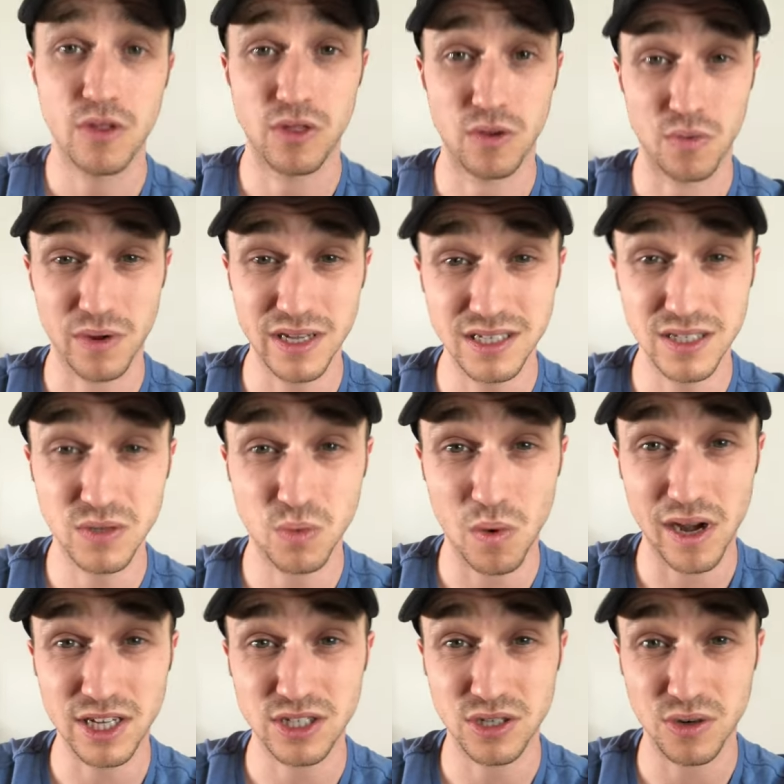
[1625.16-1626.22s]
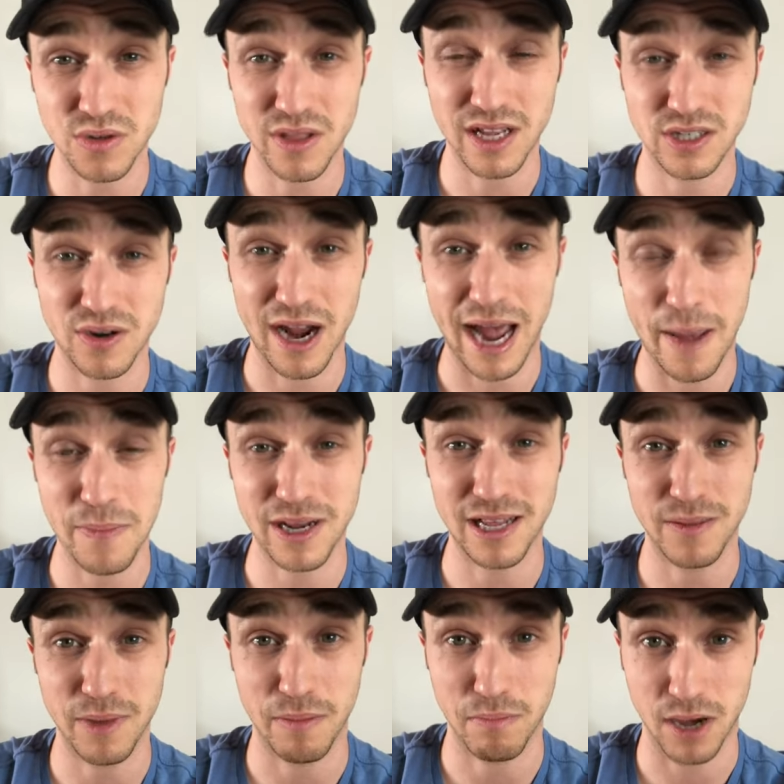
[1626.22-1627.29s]
the reasons why certain things are happening
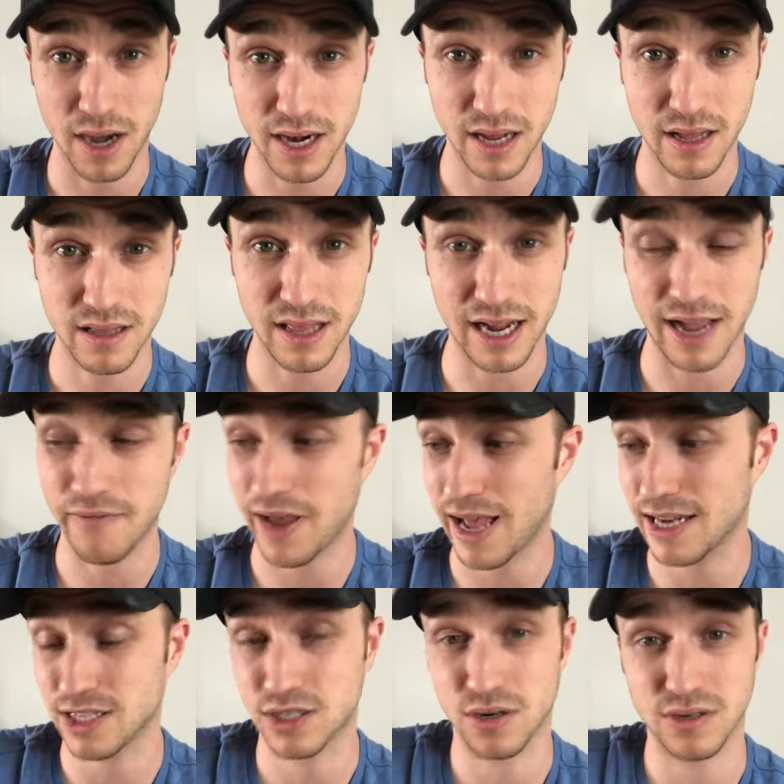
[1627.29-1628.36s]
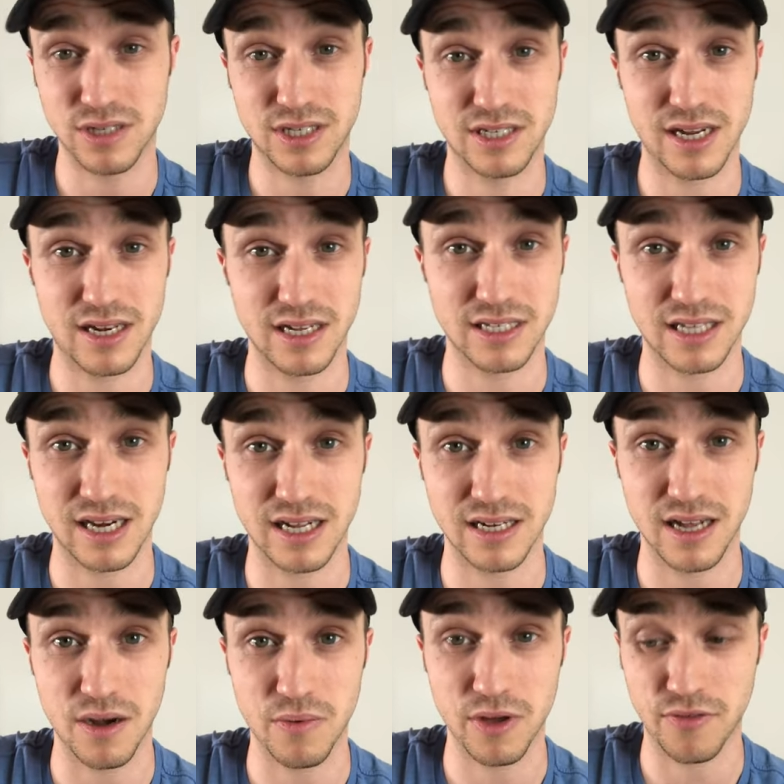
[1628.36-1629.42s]
in my body. Like I've had a certain sickness that I
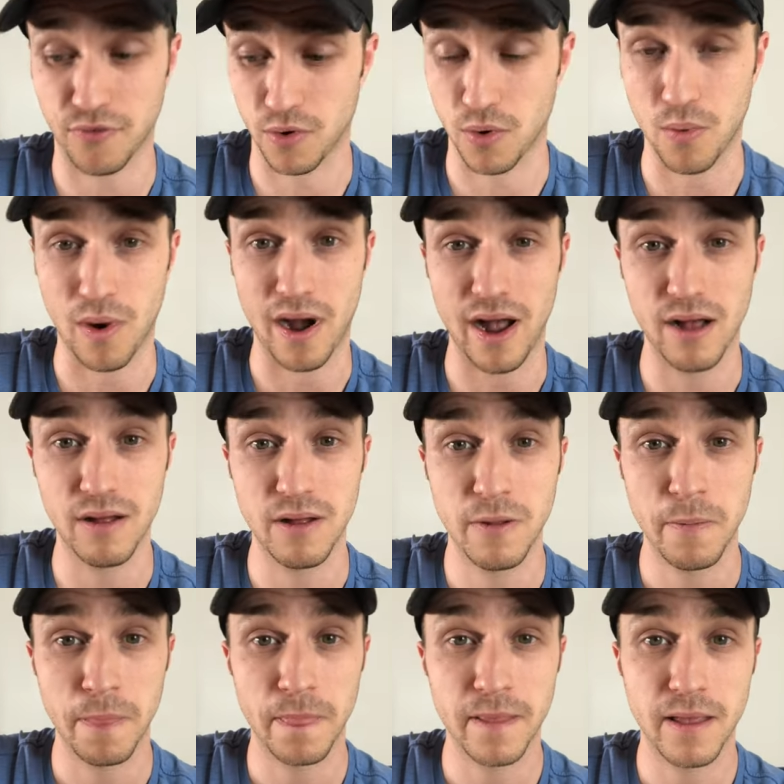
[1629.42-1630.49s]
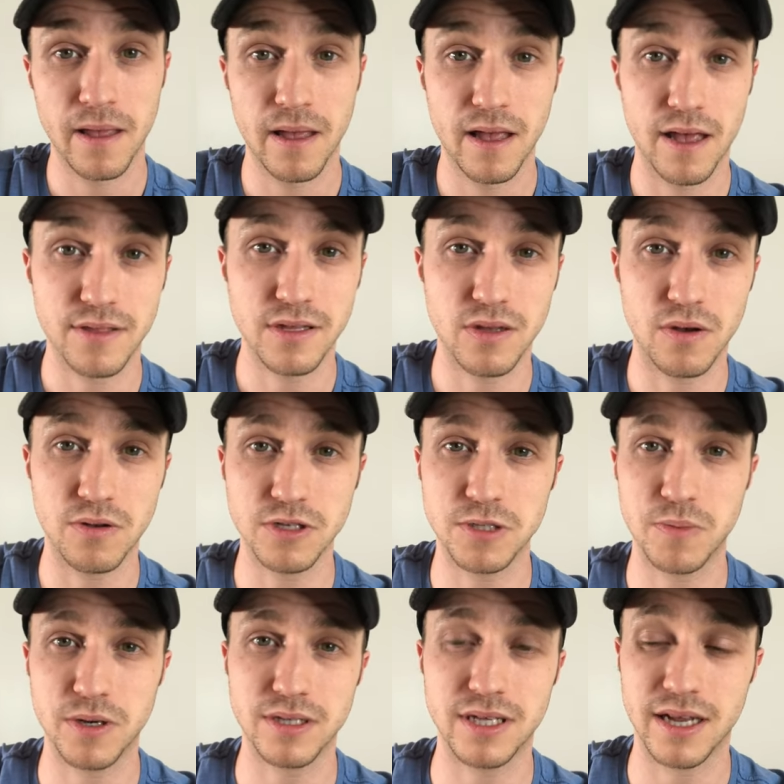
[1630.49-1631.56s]
dealt with for a while, and then the Holy
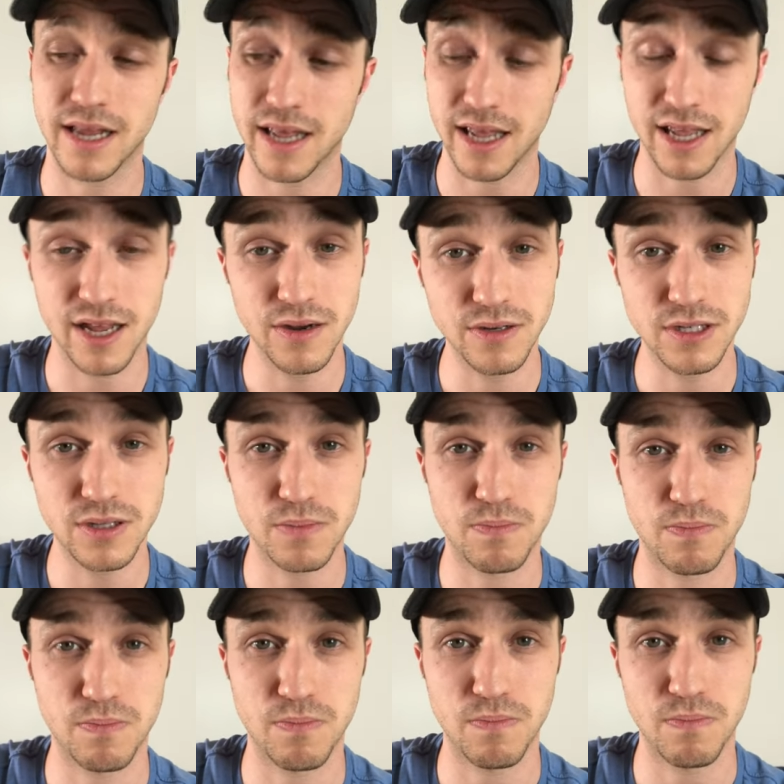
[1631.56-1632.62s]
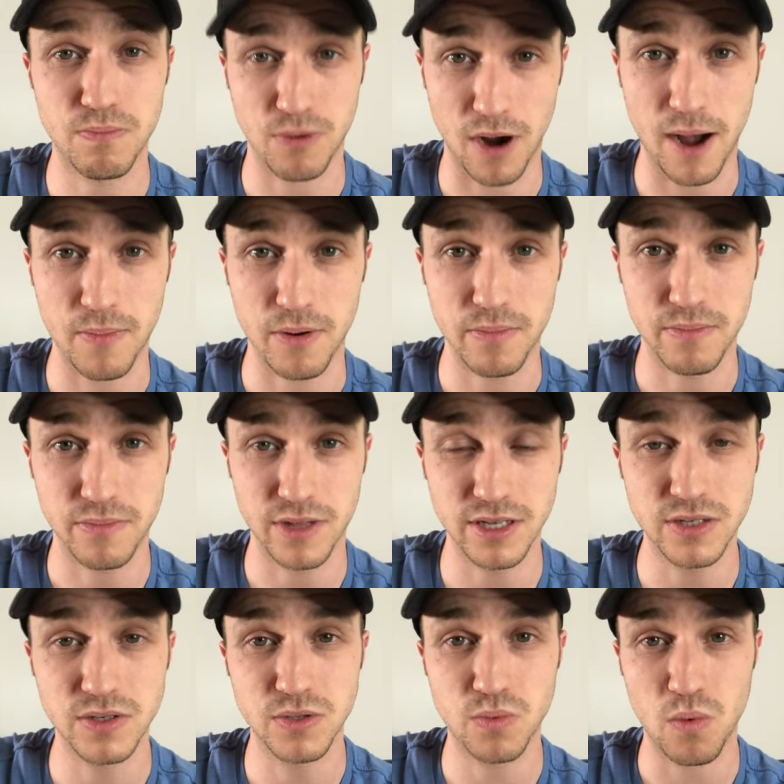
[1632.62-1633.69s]
Spirit said, "Here's the problem.
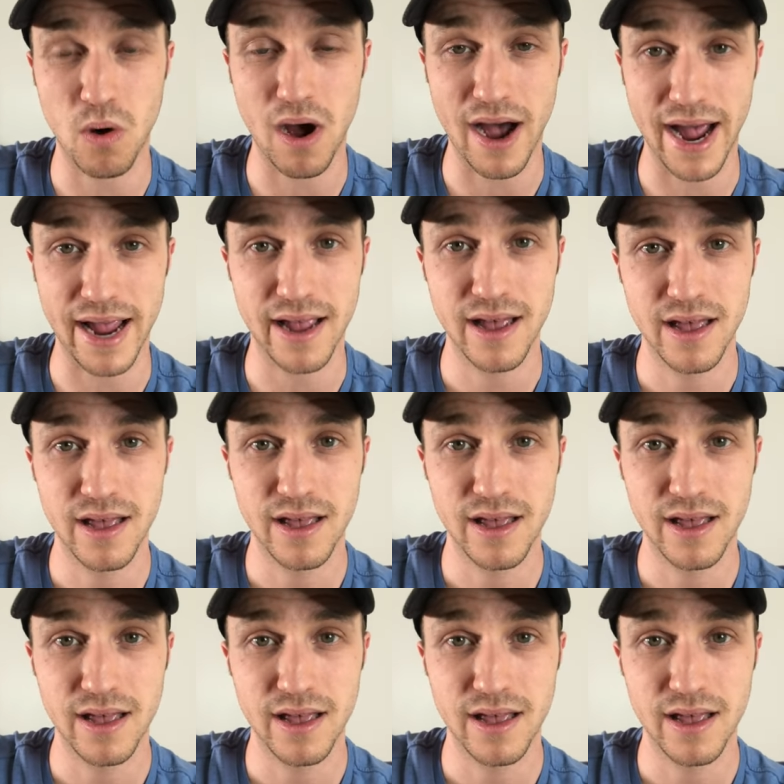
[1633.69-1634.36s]
This is why